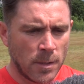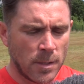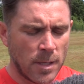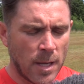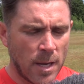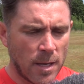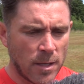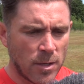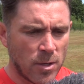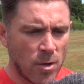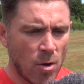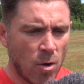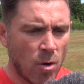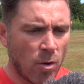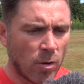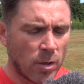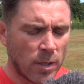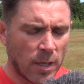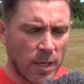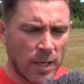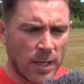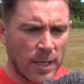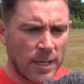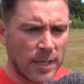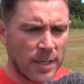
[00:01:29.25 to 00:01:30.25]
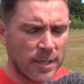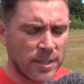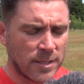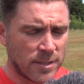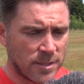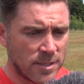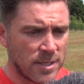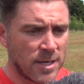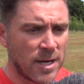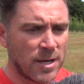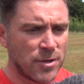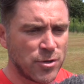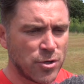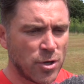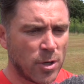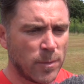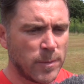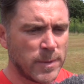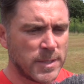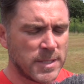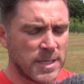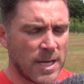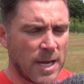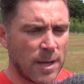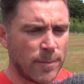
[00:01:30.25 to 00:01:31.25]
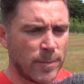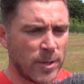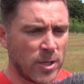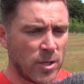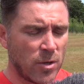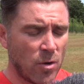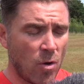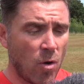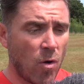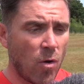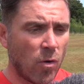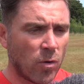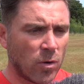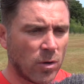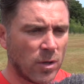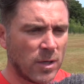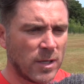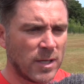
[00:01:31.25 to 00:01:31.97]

yeah, York. I, I did enjoy my time at York.